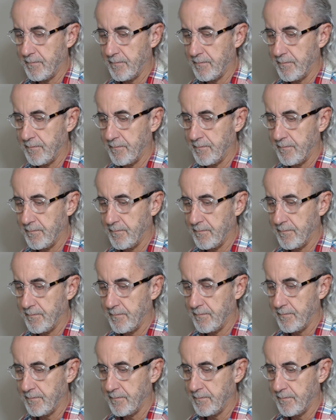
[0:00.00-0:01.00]

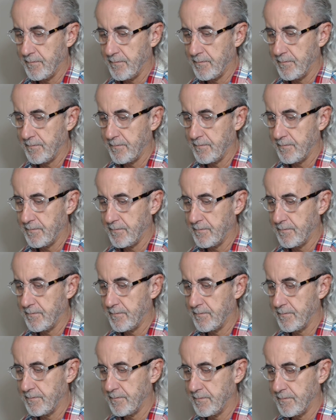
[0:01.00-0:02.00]

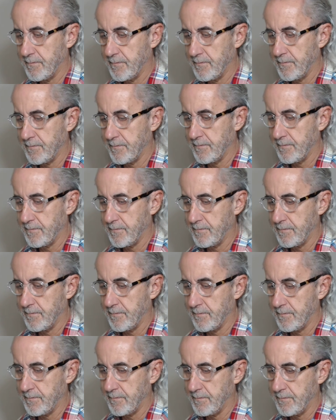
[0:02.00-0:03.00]

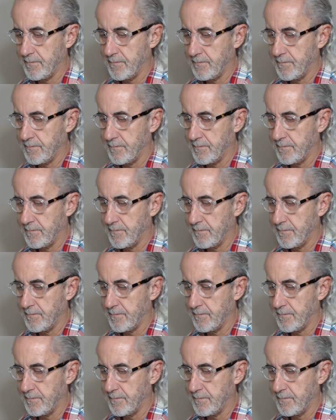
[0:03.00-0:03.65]
Nothing is said.